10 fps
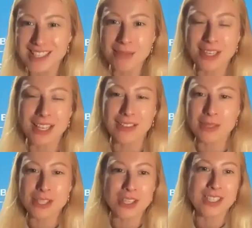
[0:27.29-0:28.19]
I'm going to give
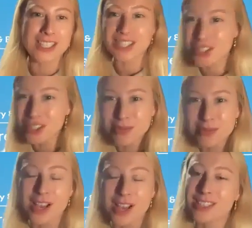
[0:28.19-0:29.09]
them a chance to introduce
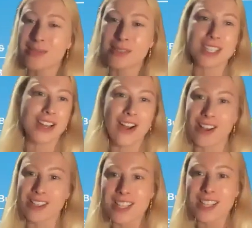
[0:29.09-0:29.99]
themselves, and I'm just going to
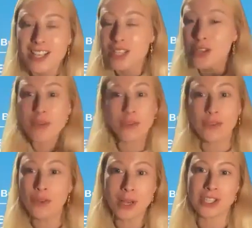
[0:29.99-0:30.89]
ask sort of a
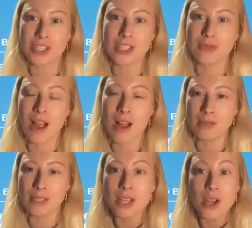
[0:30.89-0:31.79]
few questions around